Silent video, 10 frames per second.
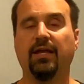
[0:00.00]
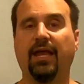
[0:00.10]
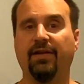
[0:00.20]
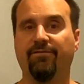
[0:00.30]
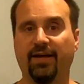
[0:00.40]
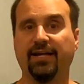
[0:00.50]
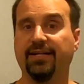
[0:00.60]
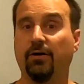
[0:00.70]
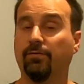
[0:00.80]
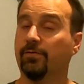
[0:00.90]
and find
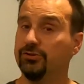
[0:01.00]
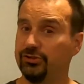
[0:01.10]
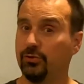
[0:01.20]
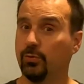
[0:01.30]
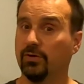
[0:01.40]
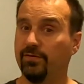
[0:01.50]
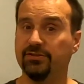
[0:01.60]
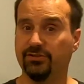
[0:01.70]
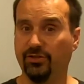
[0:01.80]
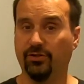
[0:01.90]
out for sure if
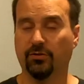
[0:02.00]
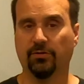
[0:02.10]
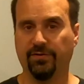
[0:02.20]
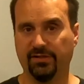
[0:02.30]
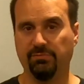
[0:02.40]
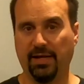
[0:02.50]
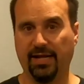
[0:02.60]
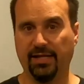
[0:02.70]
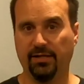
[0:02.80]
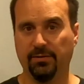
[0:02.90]
it's good or if it's
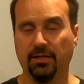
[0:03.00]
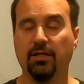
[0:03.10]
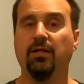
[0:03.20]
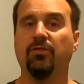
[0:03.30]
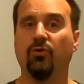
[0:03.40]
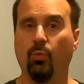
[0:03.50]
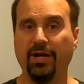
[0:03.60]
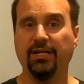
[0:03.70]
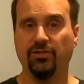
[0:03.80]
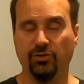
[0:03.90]
bad, the
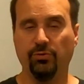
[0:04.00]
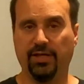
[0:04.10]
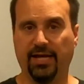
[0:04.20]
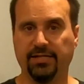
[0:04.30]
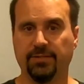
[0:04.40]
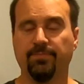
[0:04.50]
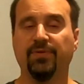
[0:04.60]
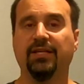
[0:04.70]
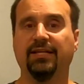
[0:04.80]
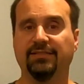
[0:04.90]
way to do that
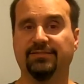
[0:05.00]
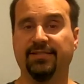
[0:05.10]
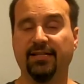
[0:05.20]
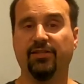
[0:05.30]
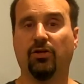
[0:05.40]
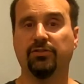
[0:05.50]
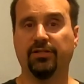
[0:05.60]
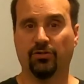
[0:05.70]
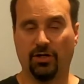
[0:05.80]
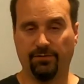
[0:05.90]
is to take the
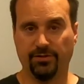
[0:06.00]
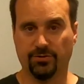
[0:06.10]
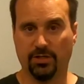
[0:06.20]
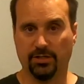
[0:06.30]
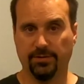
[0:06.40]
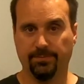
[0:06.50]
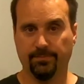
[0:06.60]
alternator off the truck